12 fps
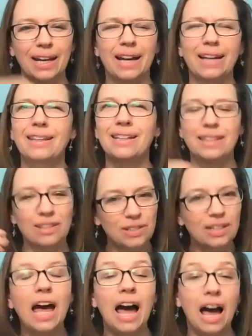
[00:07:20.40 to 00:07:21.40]
I think there's
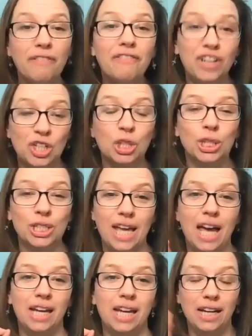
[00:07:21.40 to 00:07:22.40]
an
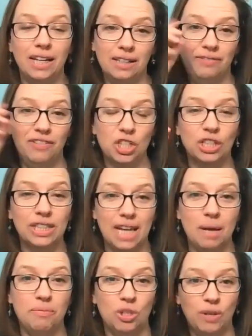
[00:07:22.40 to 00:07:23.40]
official
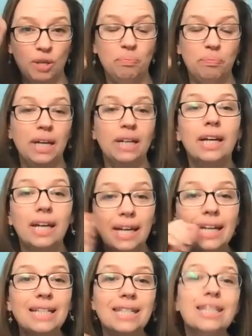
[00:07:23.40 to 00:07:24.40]
name to it, but
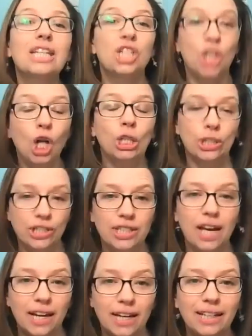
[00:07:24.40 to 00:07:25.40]
it's the
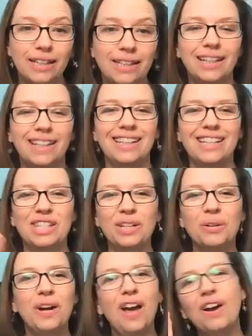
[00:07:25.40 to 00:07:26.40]
$sign.
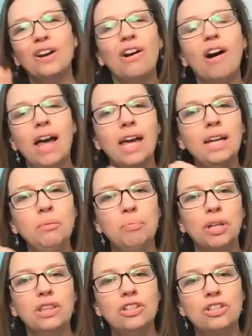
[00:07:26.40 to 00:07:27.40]
So go ahead and
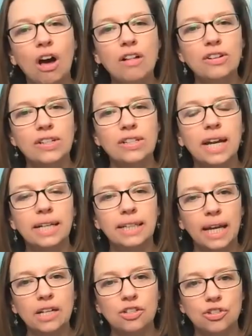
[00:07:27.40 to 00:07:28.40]
put the $sign
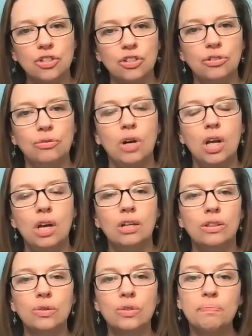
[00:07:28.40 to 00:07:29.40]
next to
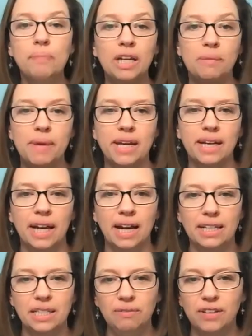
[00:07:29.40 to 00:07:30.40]
those money-making
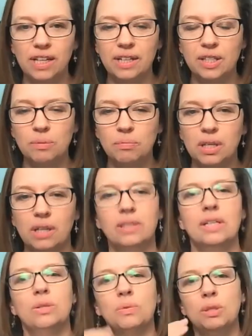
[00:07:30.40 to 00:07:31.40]
activities, because
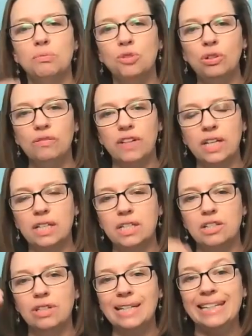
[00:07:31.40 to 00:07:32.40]
as we move
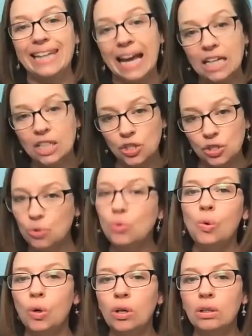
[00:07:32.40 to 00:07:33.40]
into the next
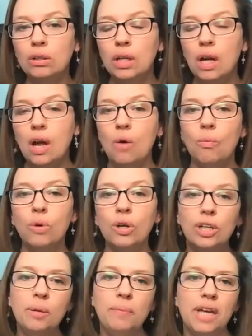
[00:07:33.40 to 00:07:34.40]
tool, we're
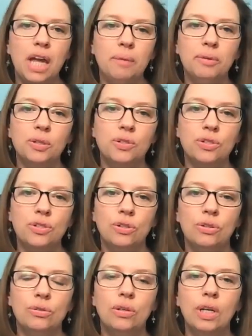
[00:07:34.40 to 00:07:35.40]
going to be able
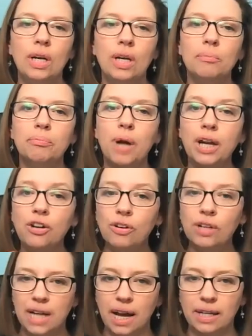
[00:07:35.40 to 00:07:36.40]
to
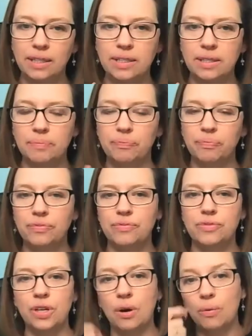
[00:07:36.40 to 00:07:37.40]
prioritize.
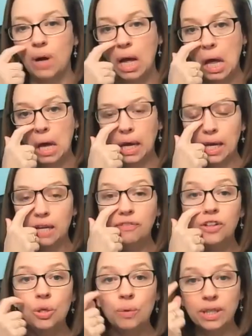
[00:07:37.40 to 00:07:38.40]
So if
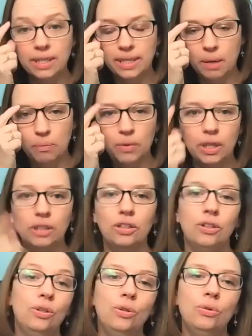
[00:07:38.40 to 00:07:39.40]
you are someone
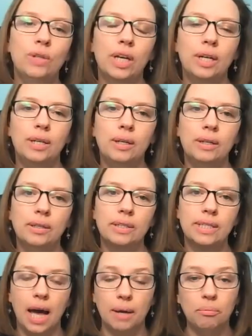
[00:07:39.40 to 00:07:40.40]
who can
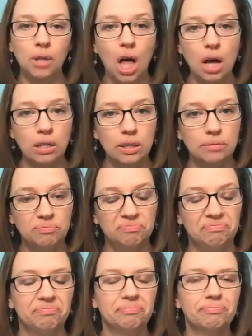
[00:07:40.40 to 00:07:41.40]
time block,
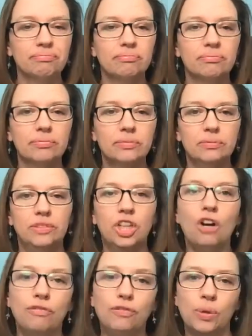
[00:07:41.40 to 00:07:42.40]

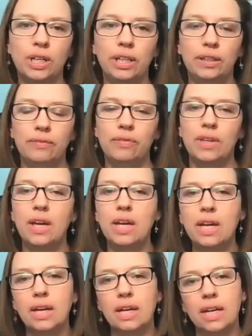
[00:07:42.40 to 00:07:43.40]
go for it.
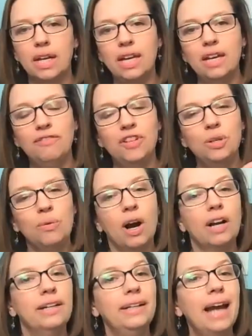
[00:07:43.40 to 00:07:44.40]
If you
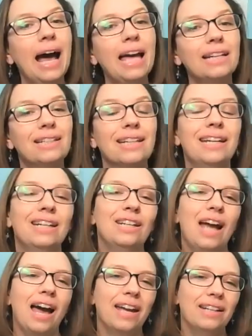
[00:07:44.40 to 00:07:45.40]
are not, and
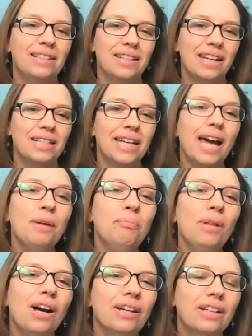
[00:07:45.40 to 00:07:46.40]
I say time
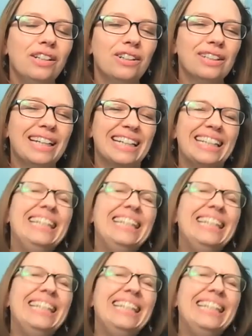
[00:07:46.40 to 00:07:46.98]
block and you're like,